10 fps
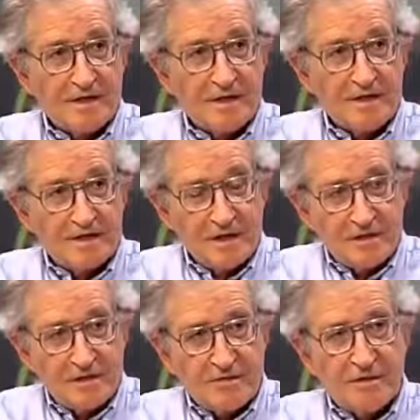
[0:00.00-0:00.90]

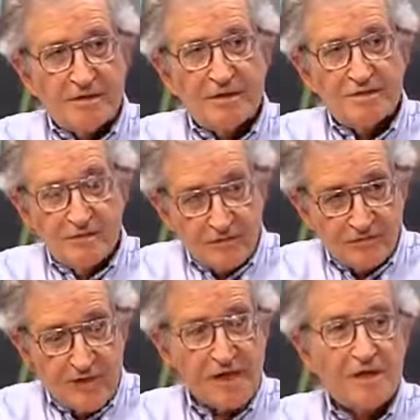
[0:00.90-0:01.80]
Indonesia was too
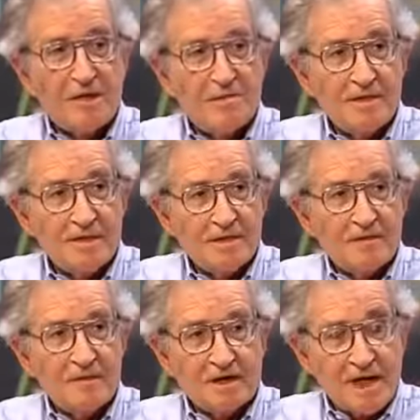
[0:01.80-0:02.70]
free and open.
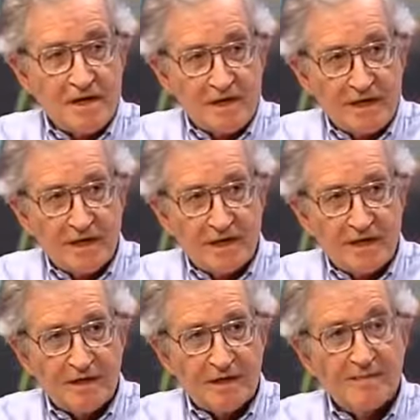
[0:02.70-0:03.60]
It was allowing
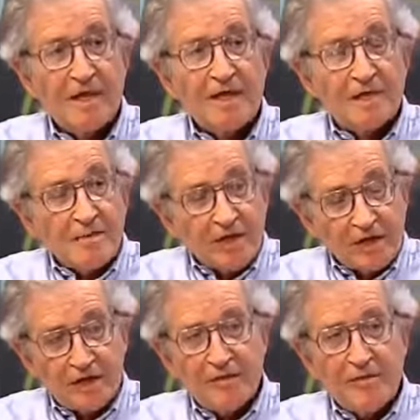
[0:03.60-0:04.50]
a
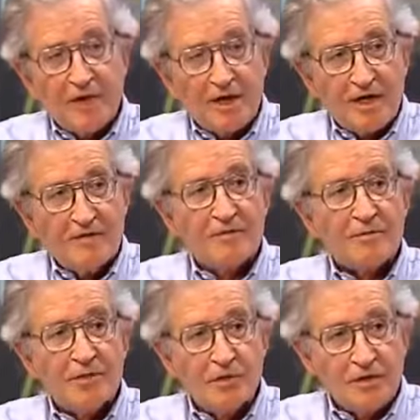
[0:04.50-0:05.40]
political party of
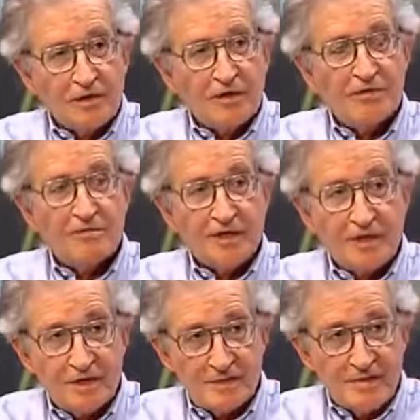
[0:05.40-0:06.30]
the poor to
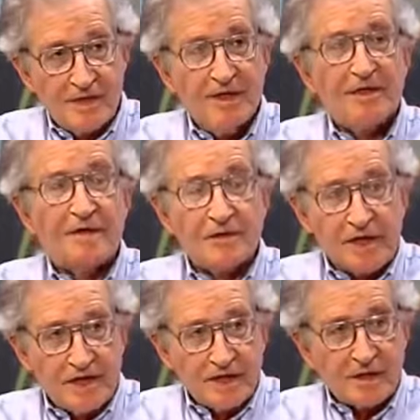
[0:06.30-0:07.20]
participate. They were
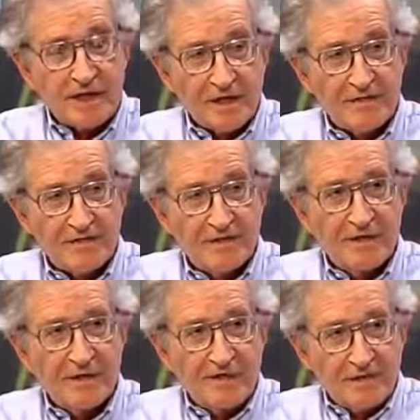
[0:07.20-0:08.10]
gaining a lot of
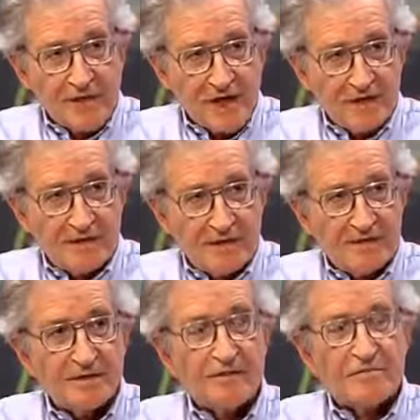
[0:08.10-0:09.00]
ground,
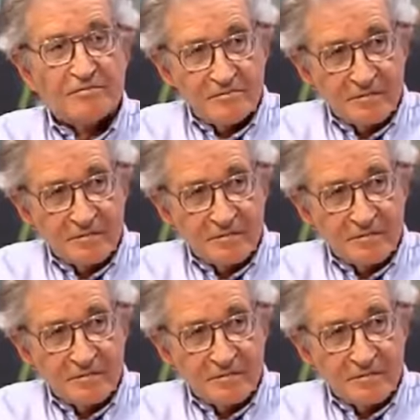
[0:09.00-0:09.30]
so